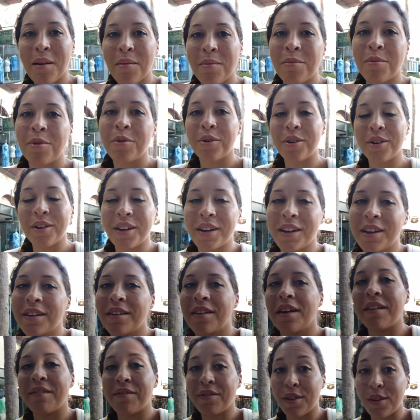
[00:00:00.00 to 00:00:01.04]
morning
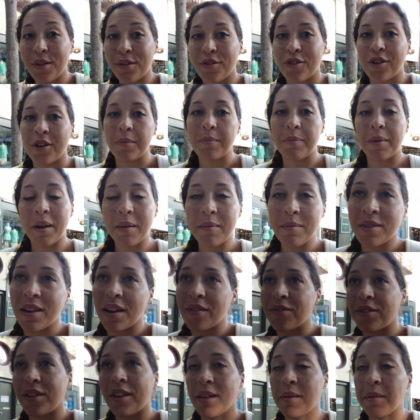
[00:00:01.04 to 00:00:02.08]
of this trip, but I'm
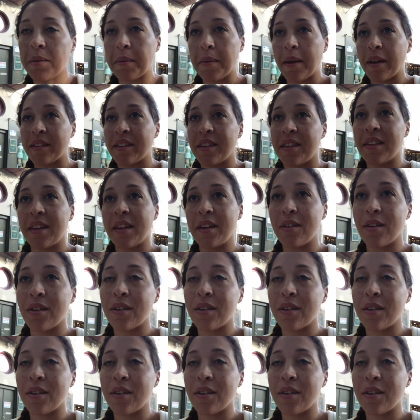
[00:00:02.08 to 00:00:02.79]
definitely coming back to St.